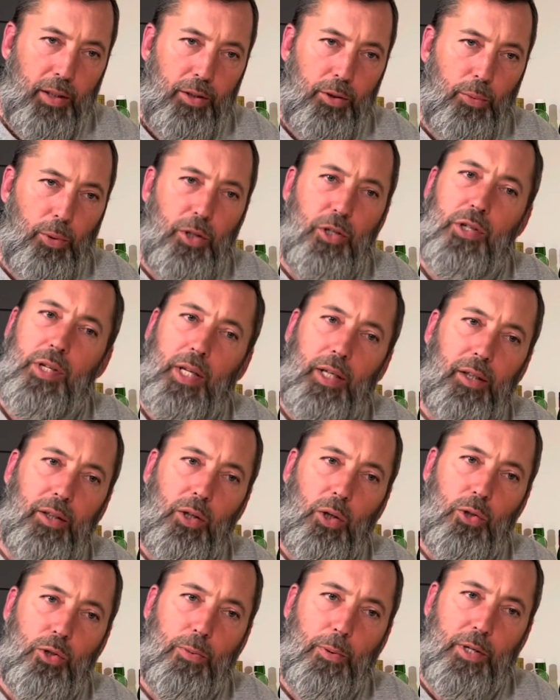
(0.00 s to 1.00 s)
You said the
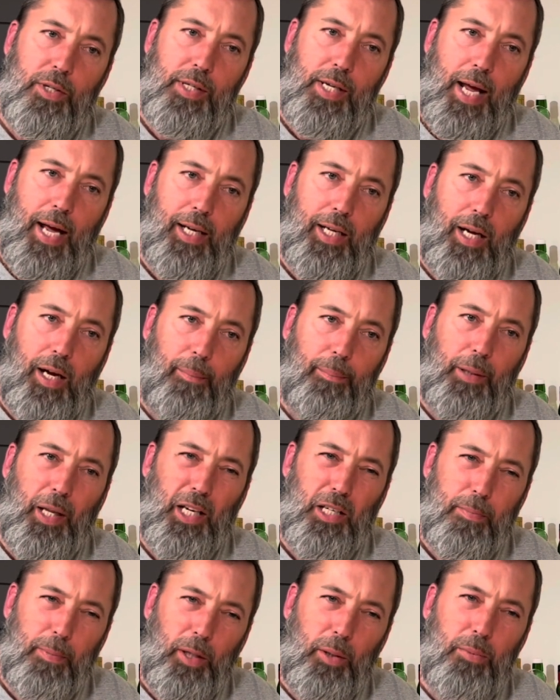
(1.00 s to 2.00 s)
nose wasn't that
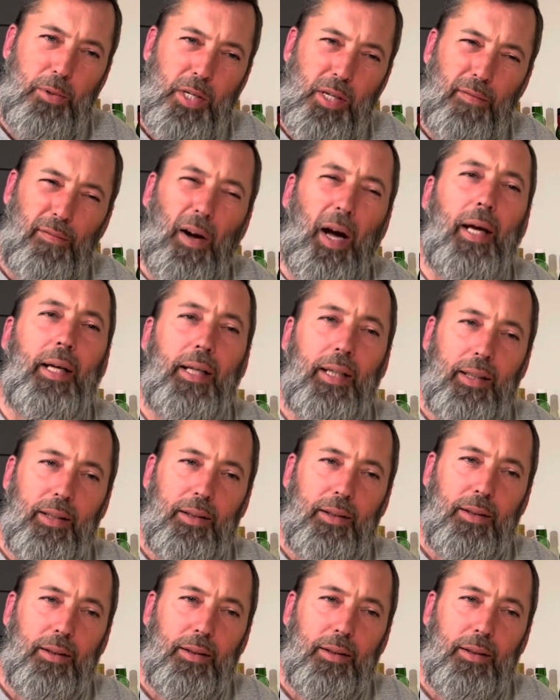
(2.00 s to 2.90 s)
complex, but it was inviting.